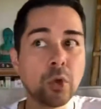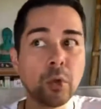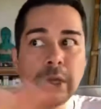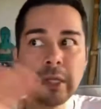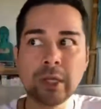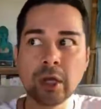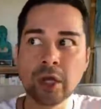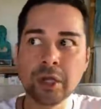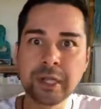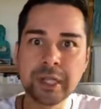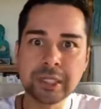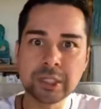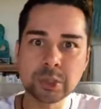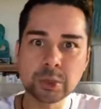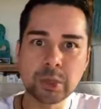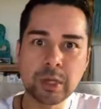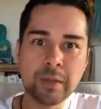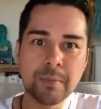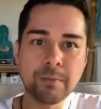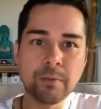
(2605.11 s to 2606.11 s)
or going
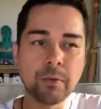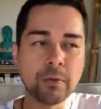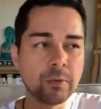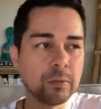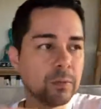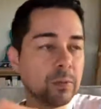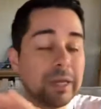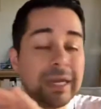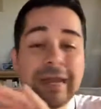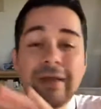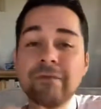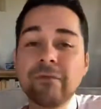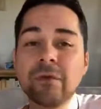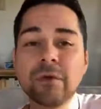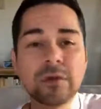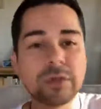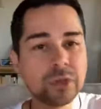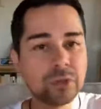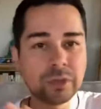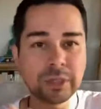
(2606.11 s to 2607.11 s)
on a trip or
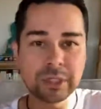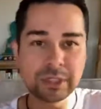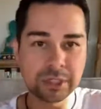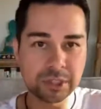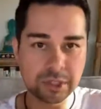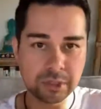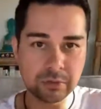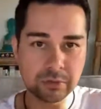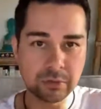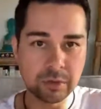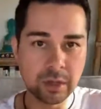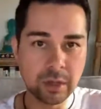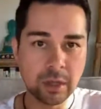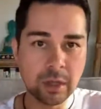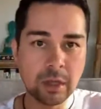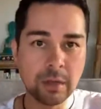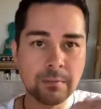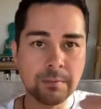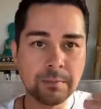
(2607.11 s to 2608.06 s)
whatever you need to do.